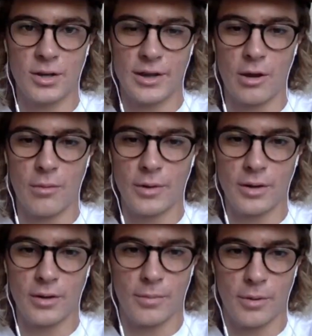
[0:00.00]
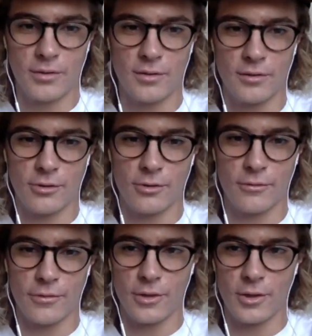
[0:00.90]
Like how many parts they're doing
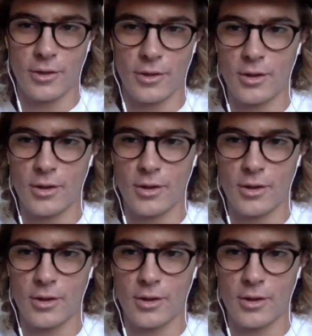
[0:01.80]
for that?